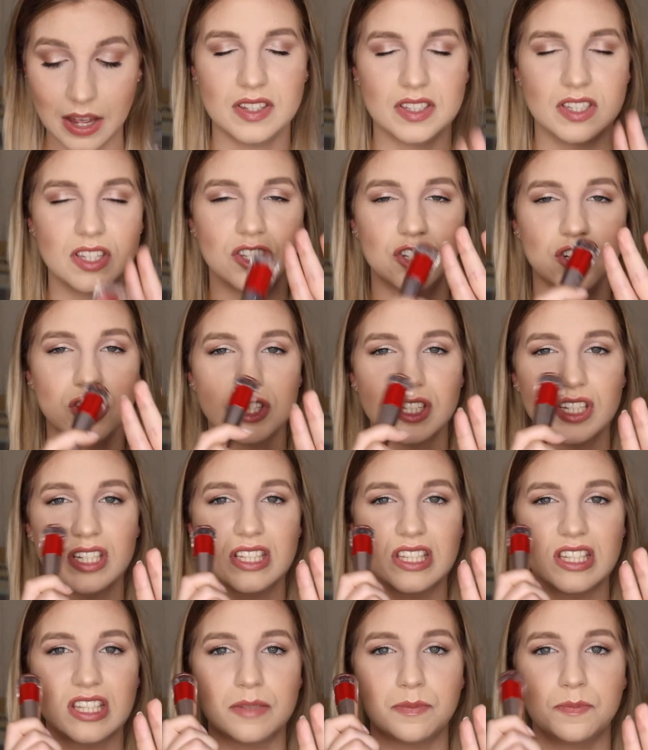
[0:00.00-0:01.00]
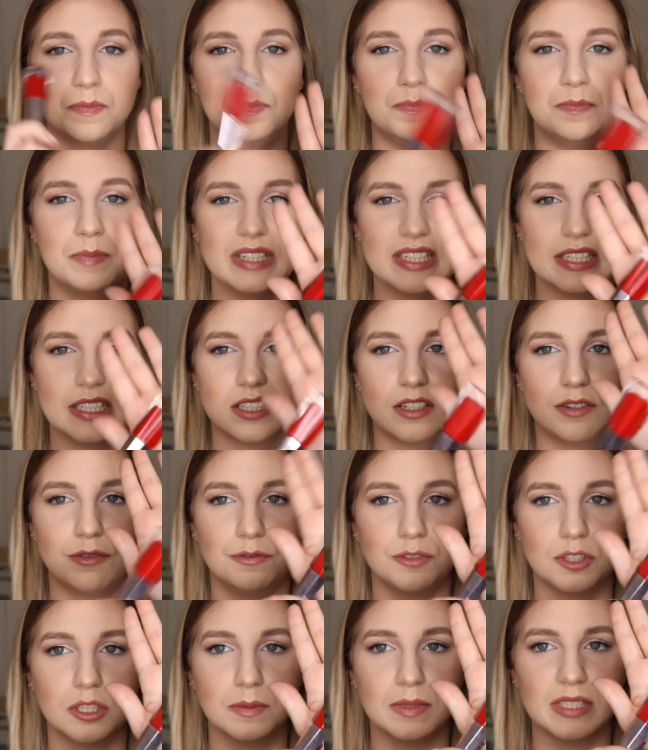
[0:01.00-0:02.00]
This is just the best
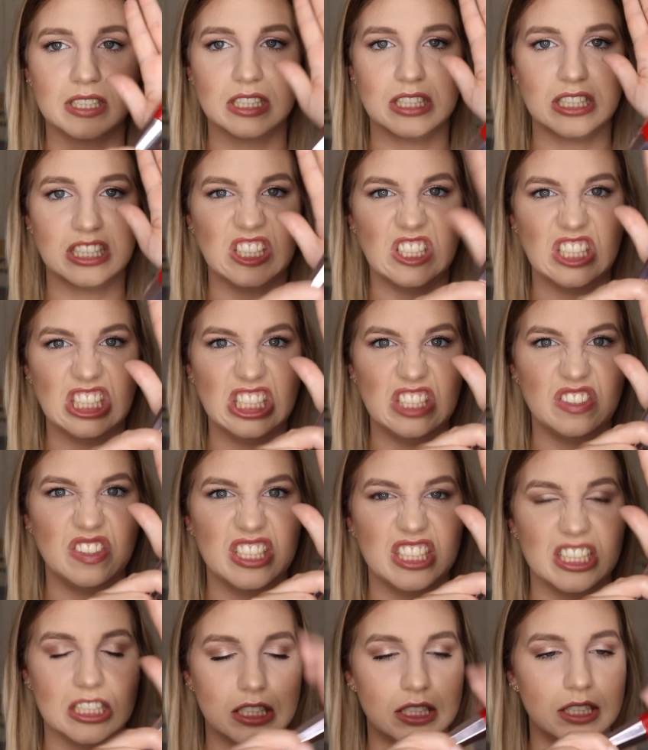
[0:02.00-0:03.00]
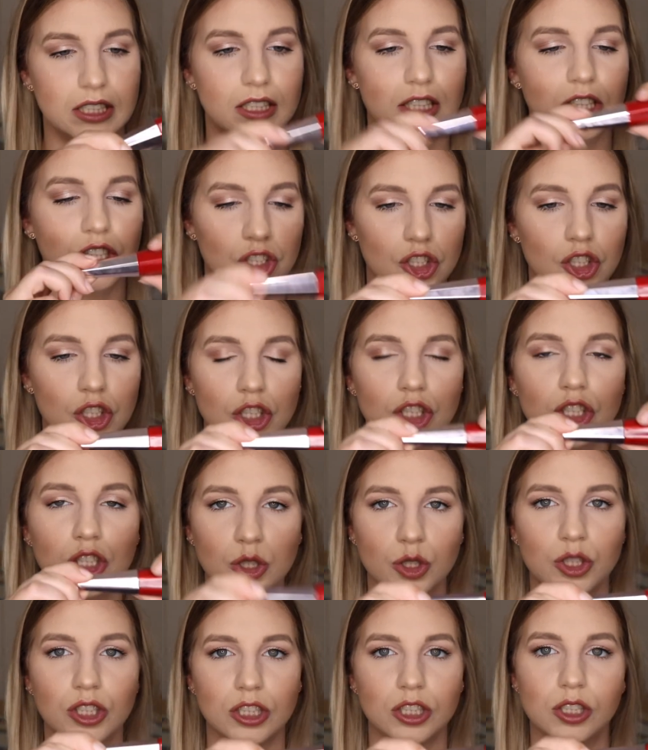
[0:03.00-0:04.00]
formula ever. It's
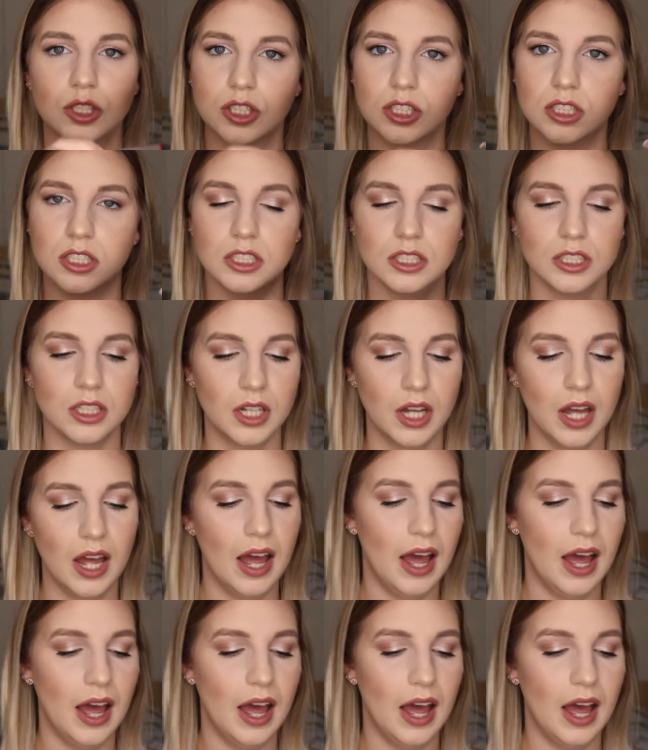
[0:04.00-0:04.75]
so, so good.